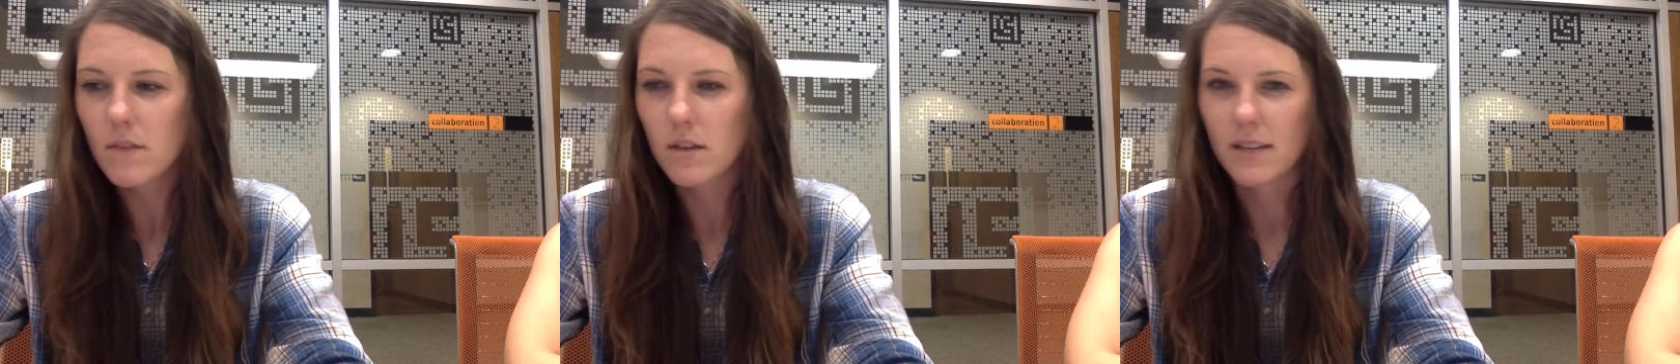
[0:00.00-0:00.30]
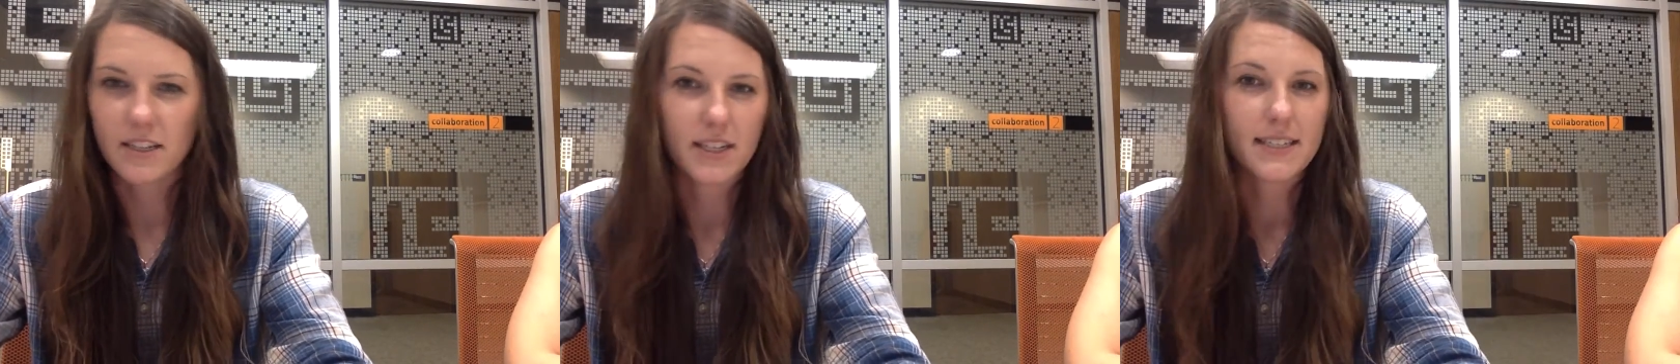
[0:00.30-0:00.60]

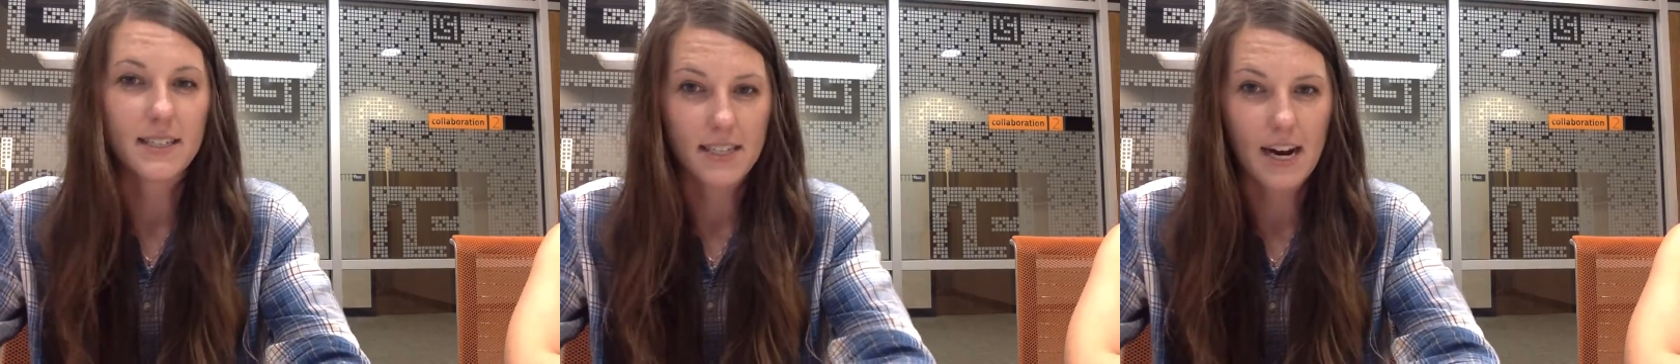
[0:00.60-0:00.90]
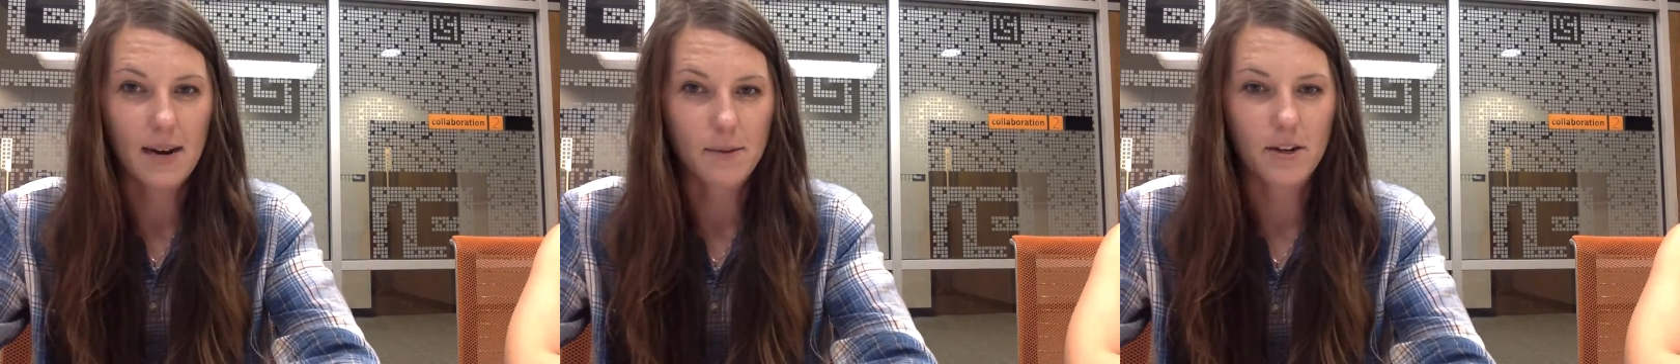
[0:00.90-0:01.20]
that she gets the
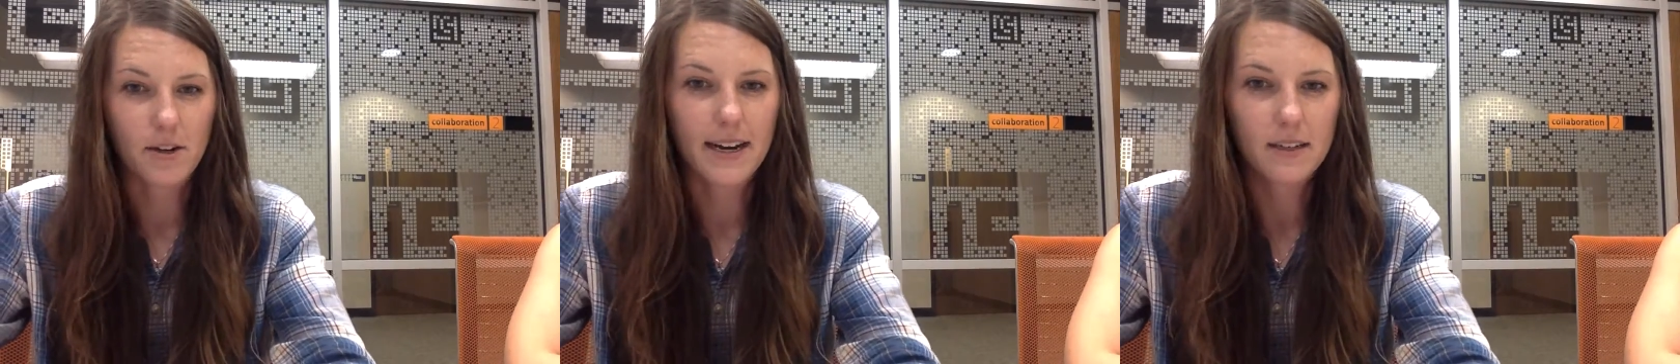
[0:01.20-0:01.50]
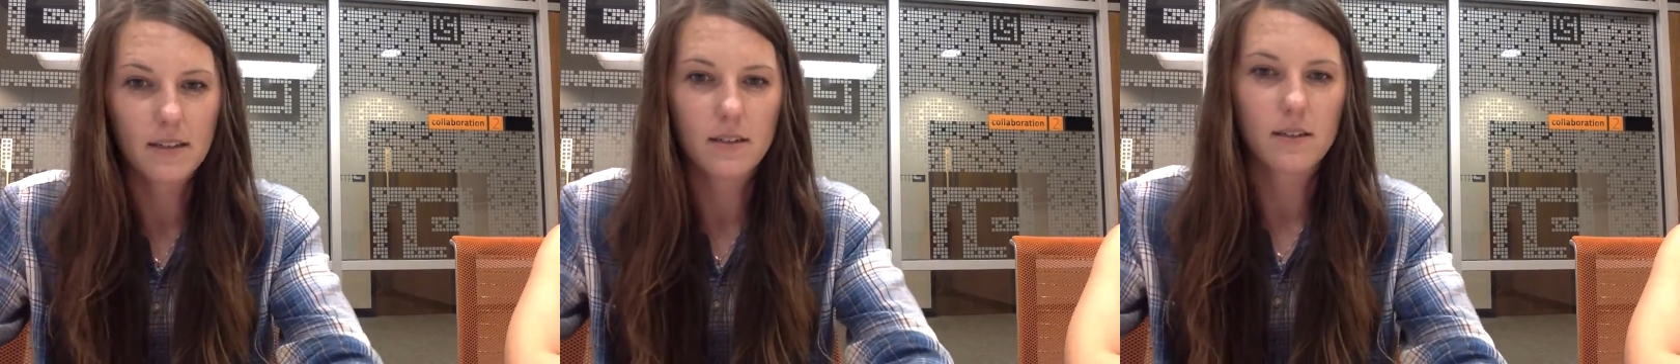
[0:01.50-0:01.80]
time
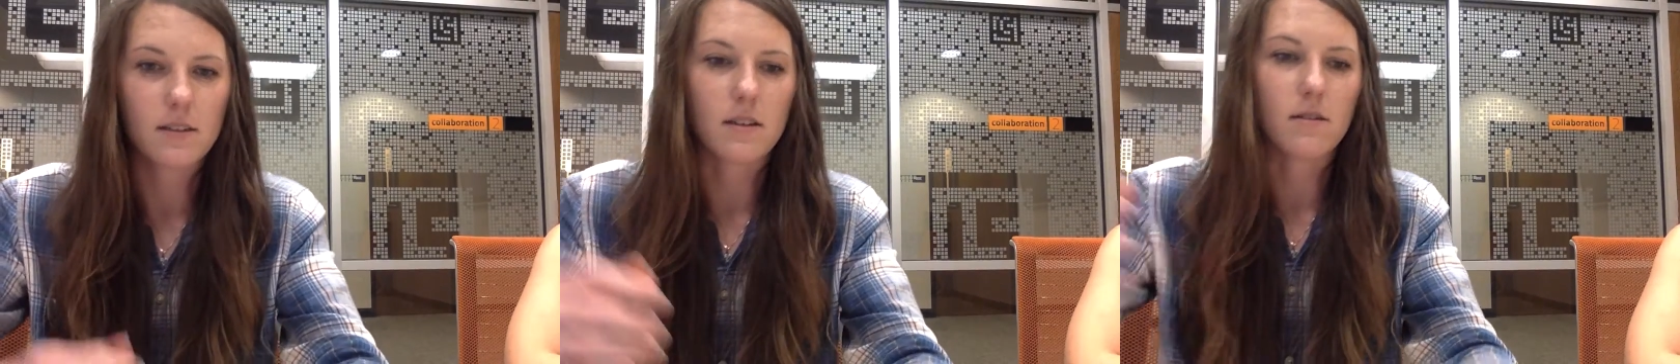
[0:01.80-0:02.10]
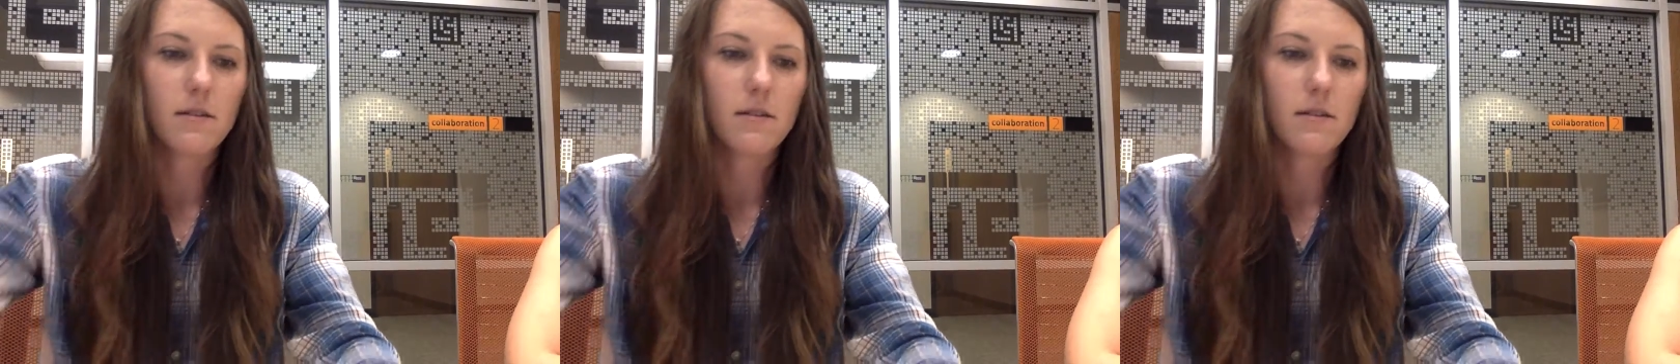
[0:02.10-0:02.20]
correct. So,